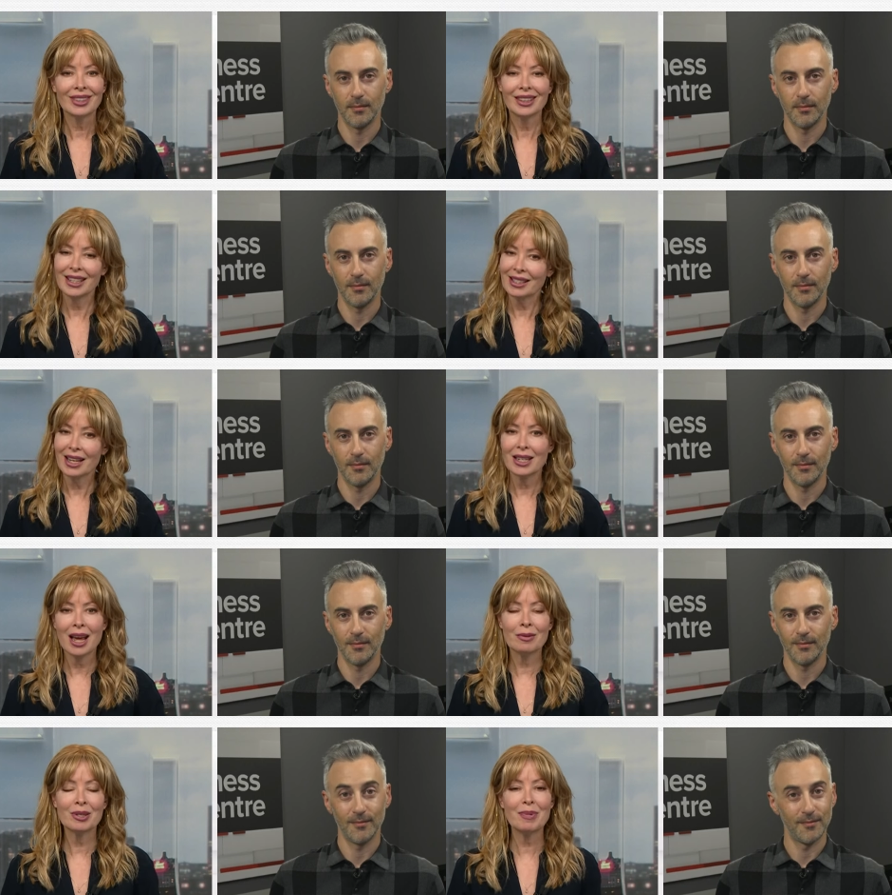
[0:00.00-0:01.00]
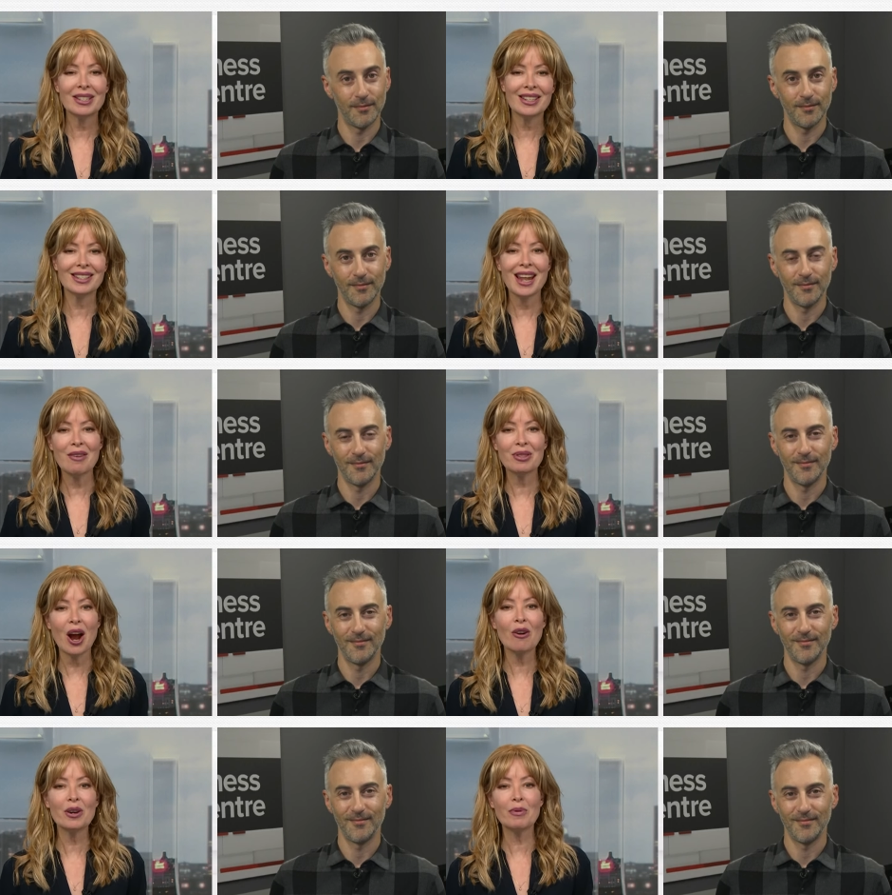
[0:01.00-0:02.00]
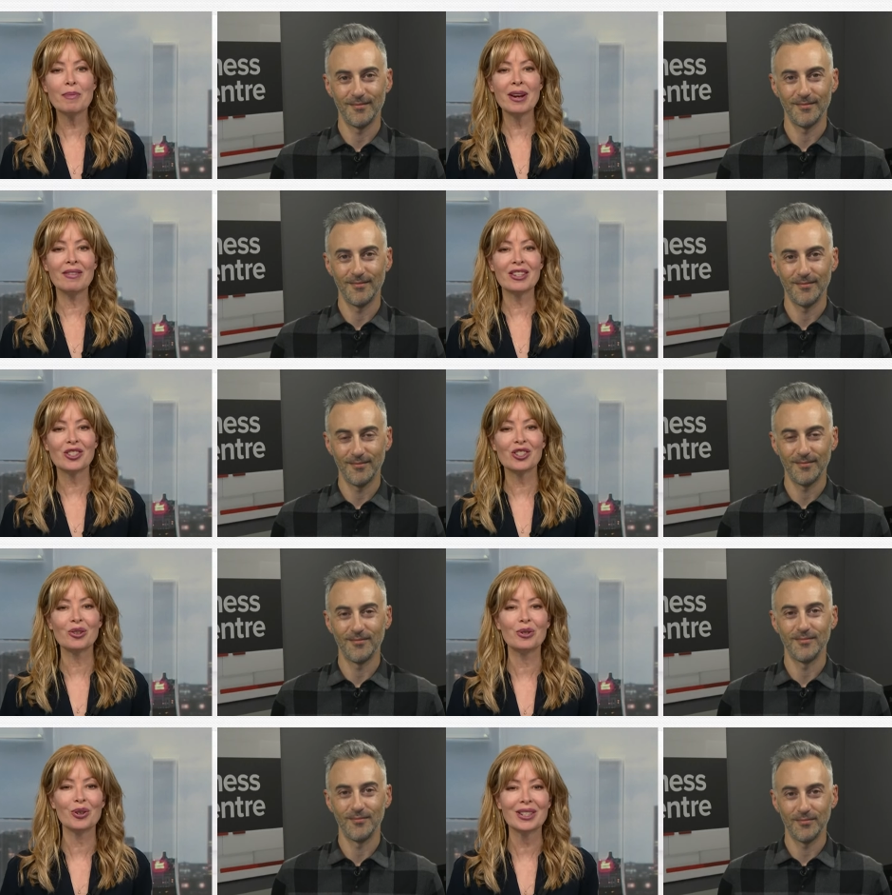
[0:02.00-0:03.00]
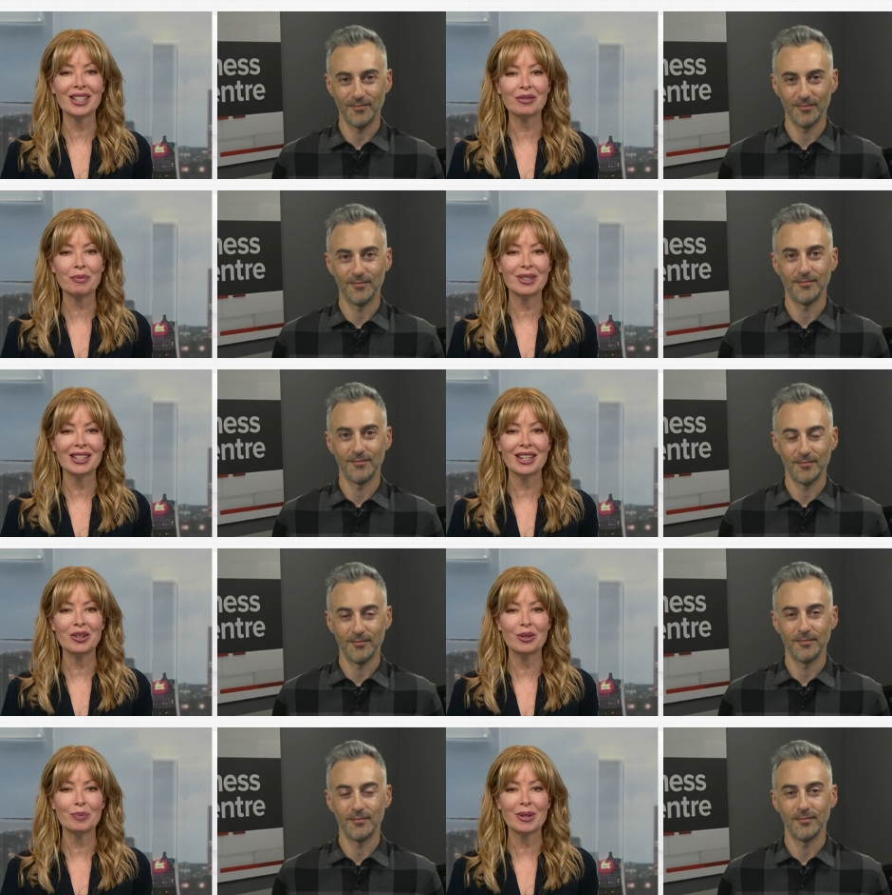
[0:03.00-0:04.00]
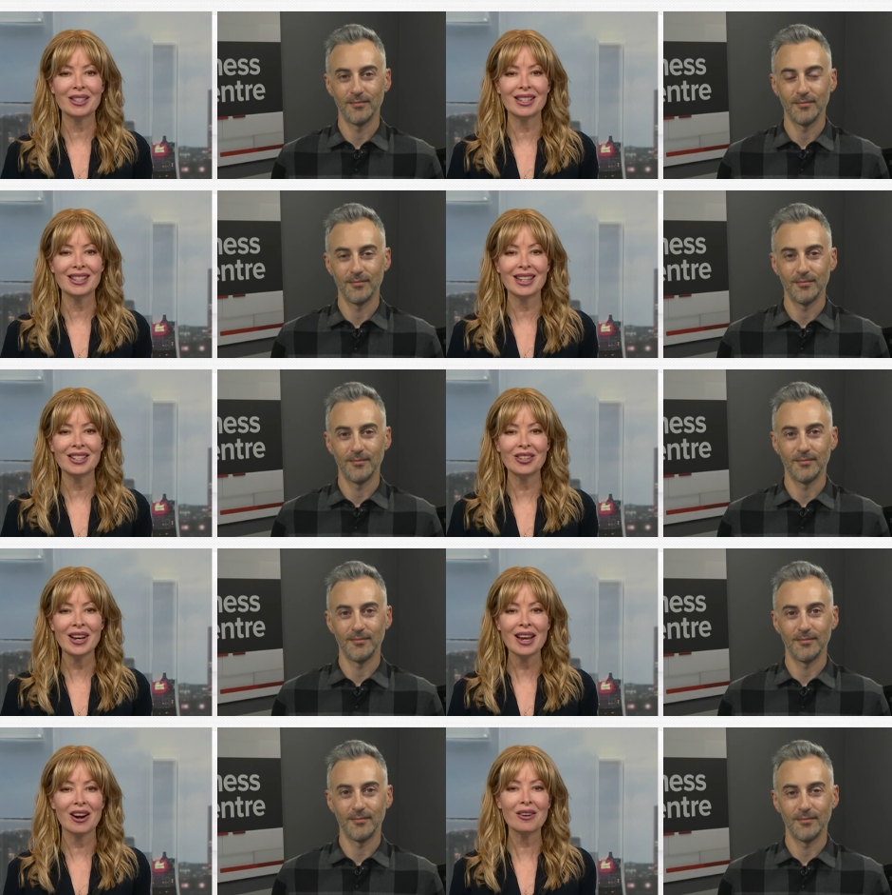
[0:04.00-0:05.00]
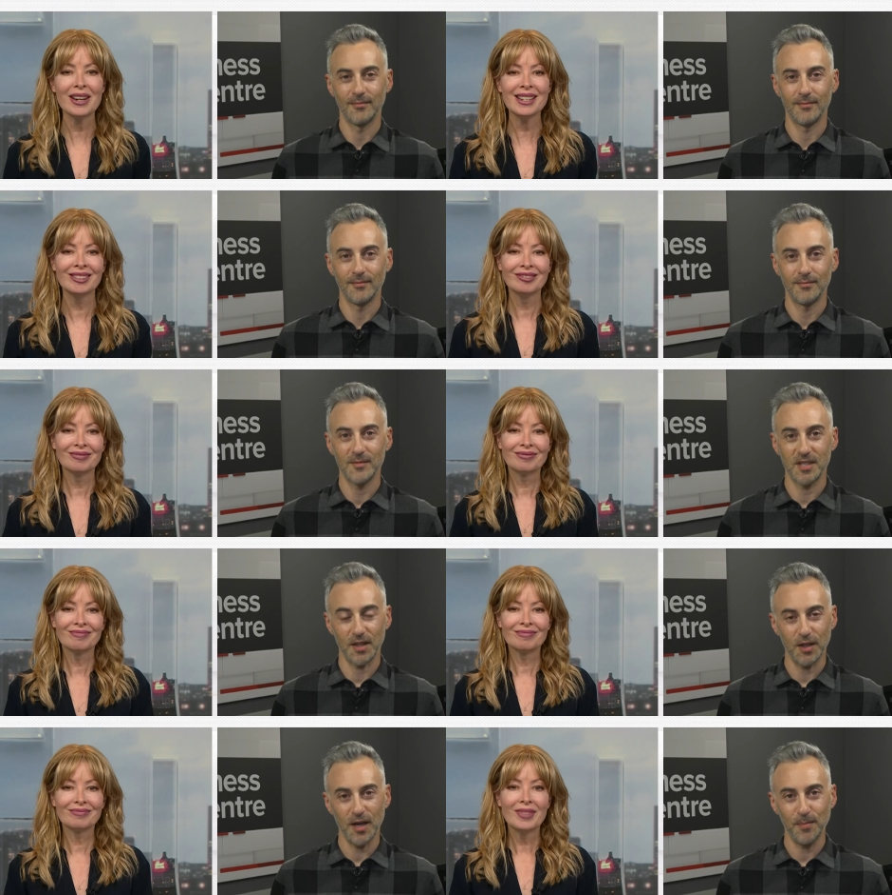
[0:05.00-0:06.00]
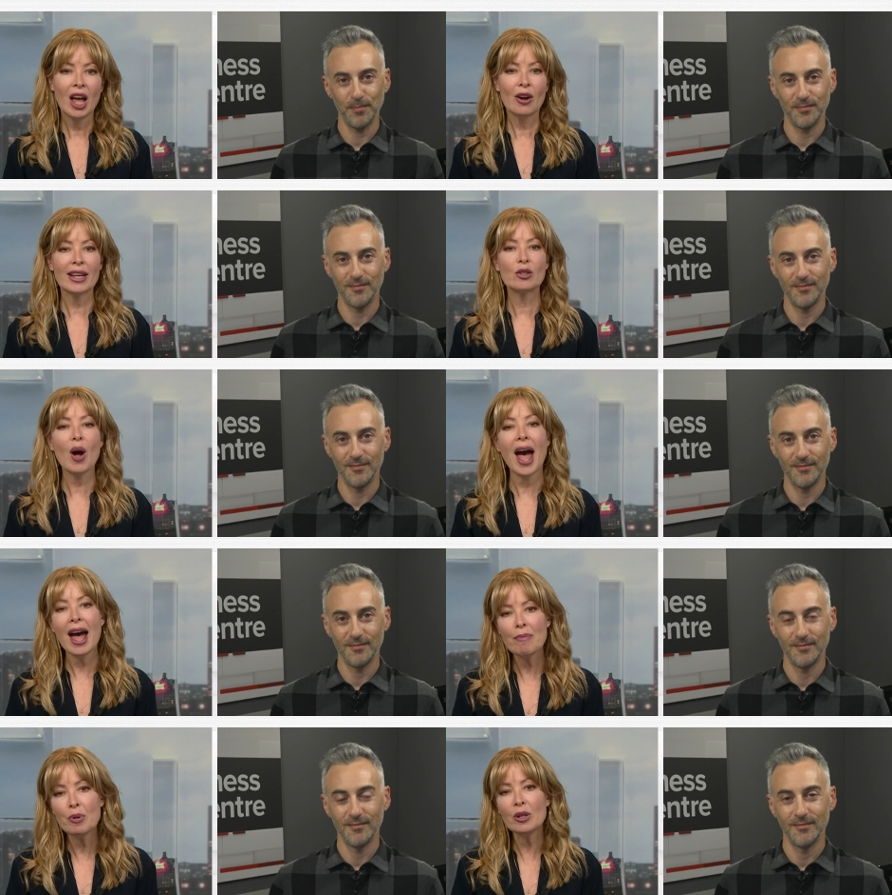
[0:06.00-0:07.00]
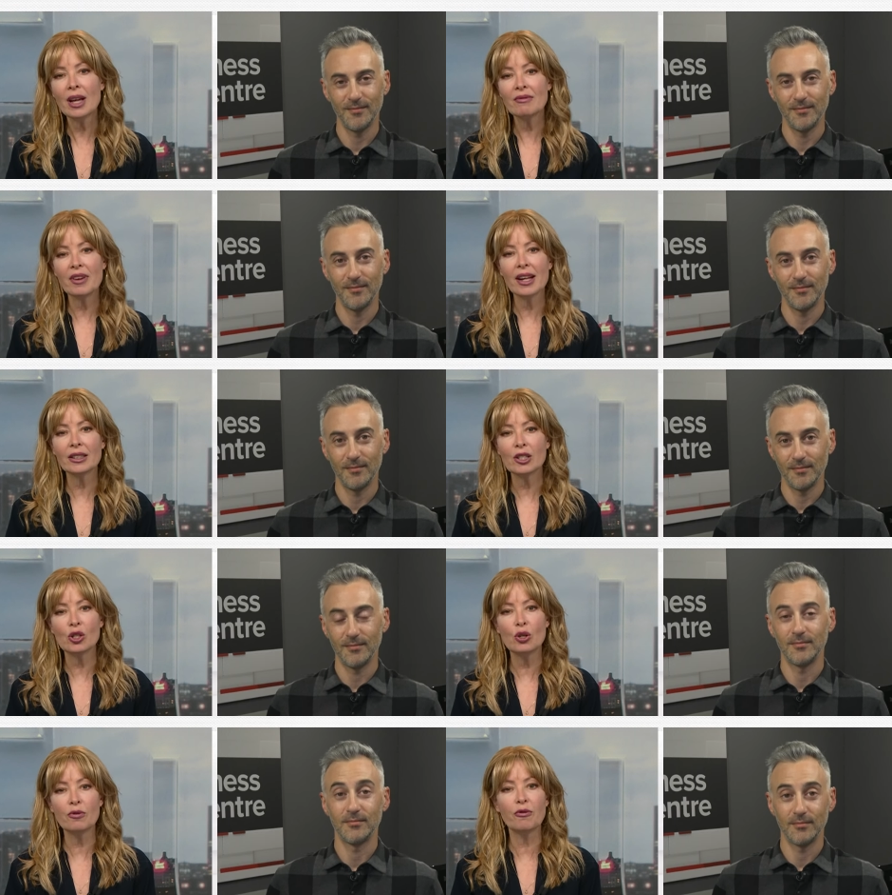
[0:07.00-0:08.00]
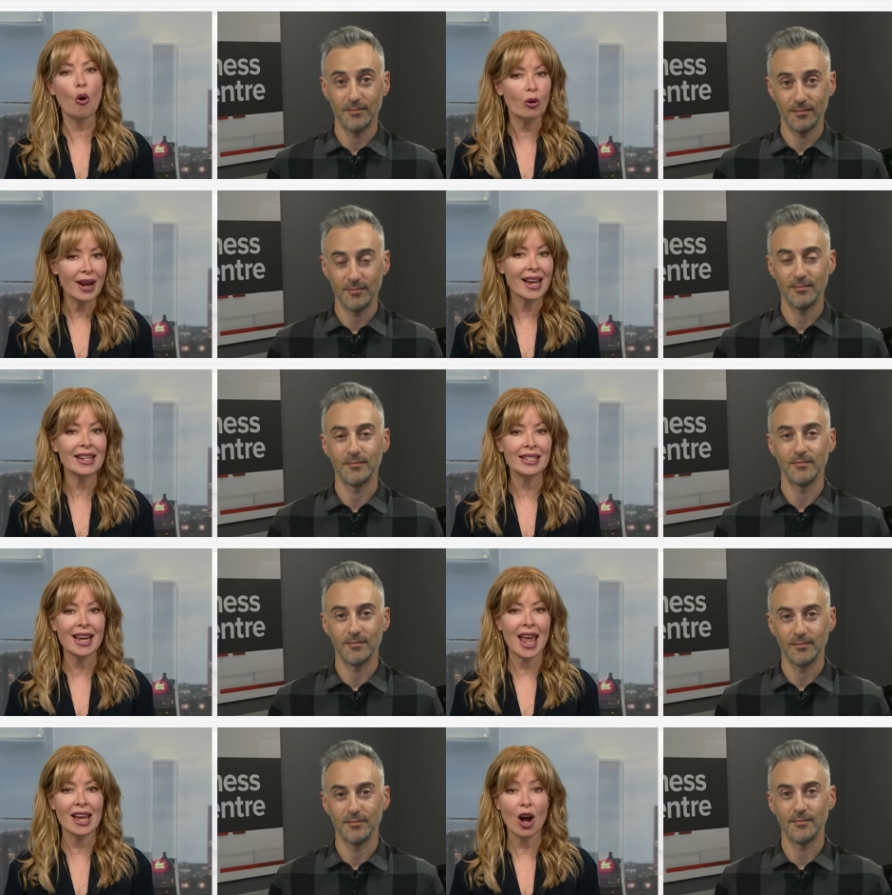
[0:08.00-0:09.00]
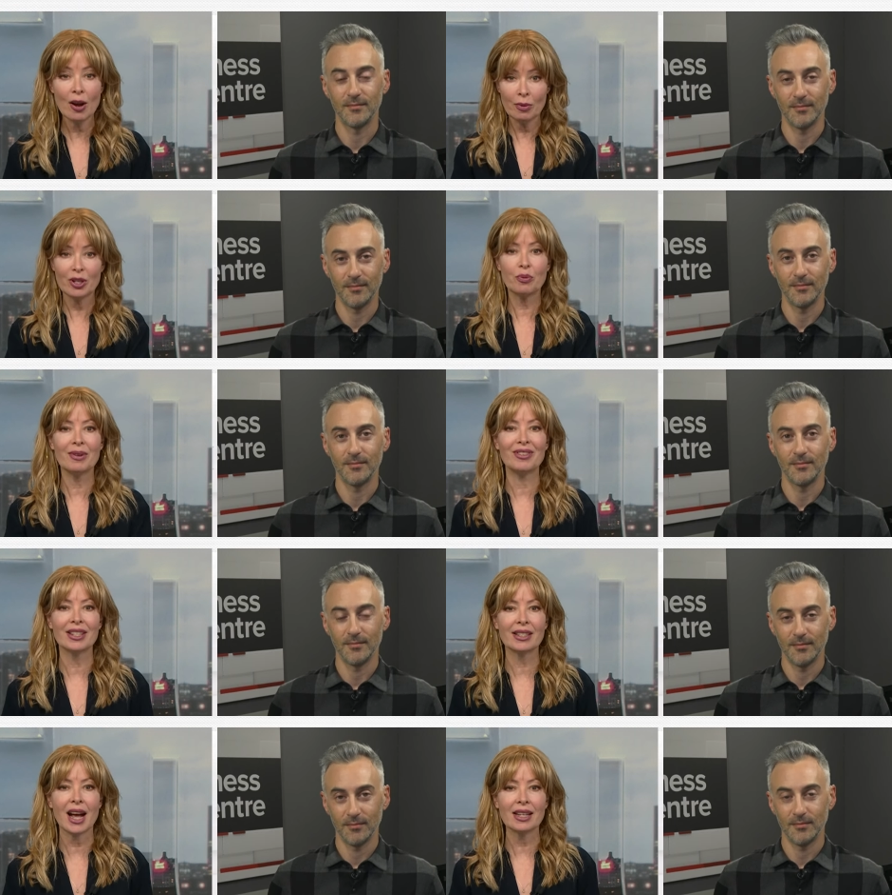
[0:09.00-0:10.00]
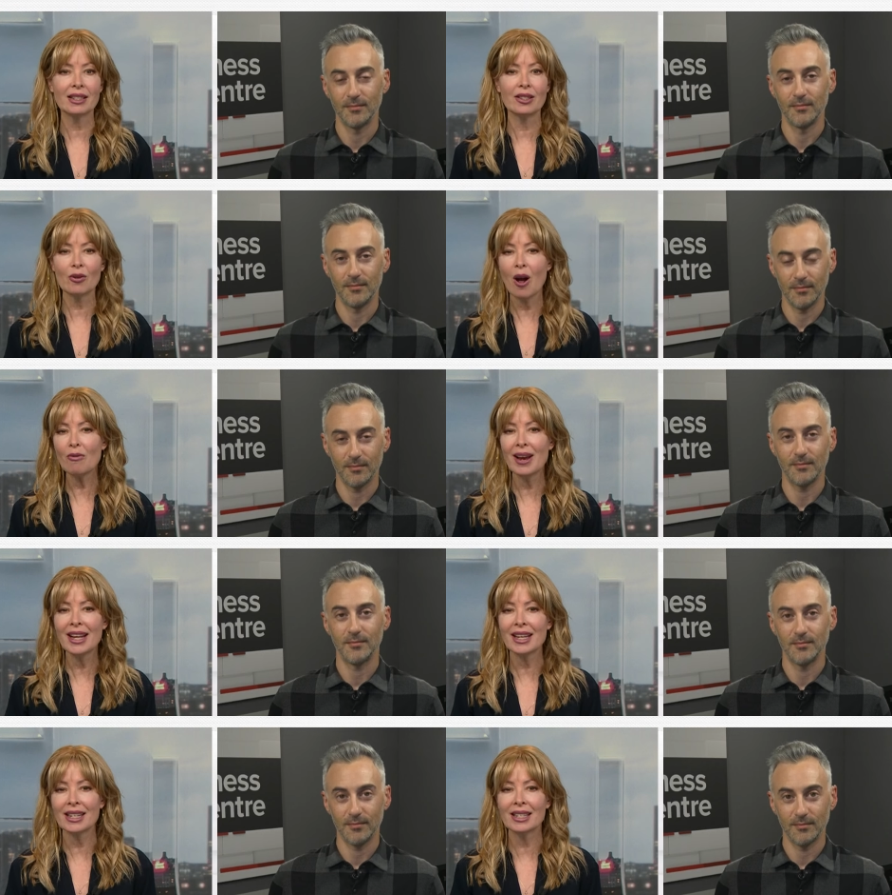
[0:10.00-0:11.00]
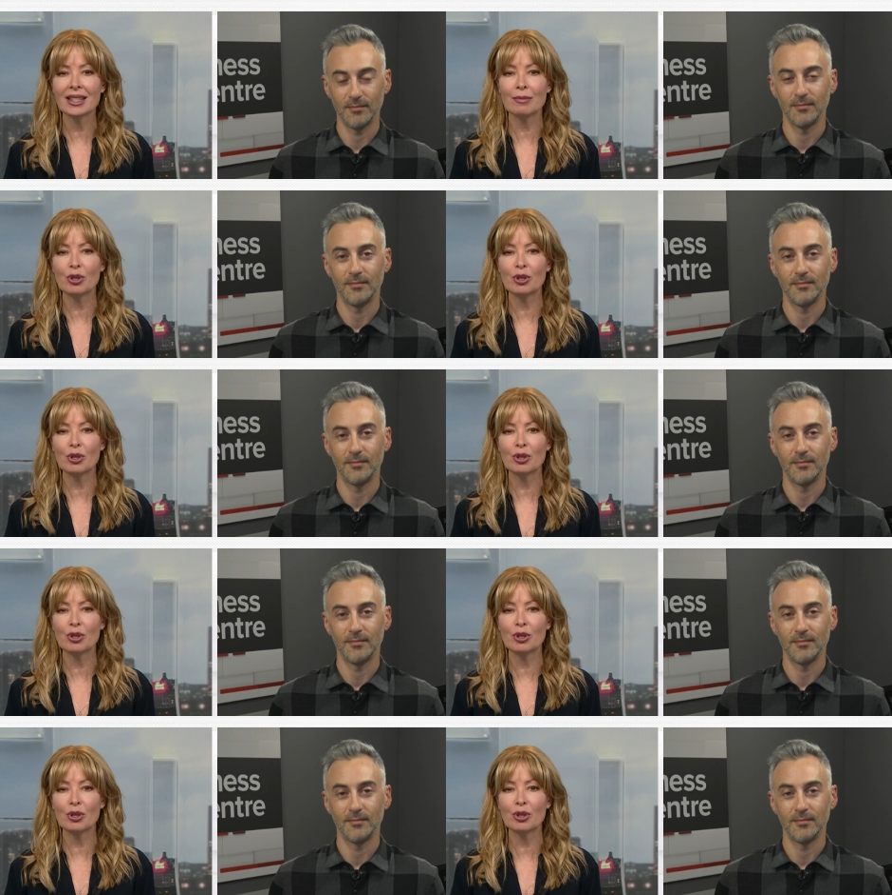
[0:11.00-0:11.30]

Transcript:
Speaker 1: Let's get down to business now with Ari Rabinovich, who joins us from the City News Business Centre. Hey, Ari.
Speaker 2: Cynthia.
Speaker 1: Okay, so Apple unveiled its new foray into AI, which we've discussed, and they're already getting some